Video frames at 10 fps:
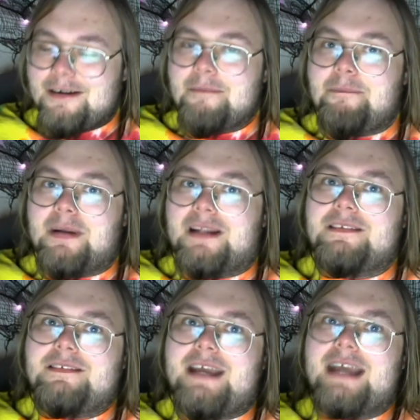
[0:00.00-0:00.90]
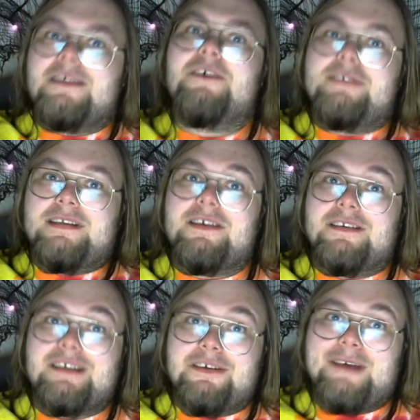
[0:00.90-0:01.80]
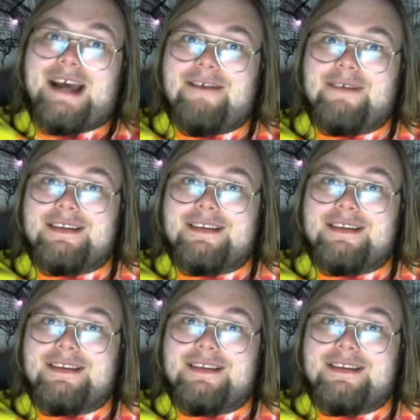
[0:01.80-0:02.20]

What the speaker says: But take those seriously who have it.